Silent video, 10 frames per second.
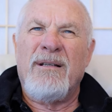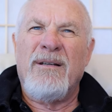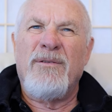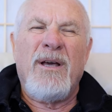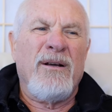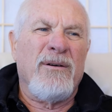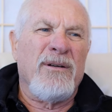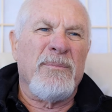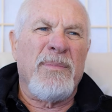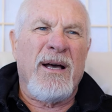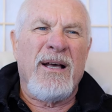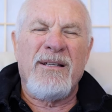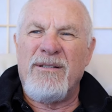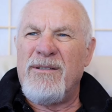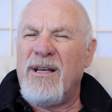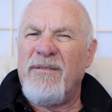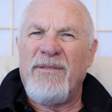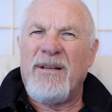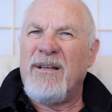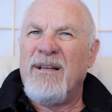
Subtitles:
If you hang on to past, you suffer.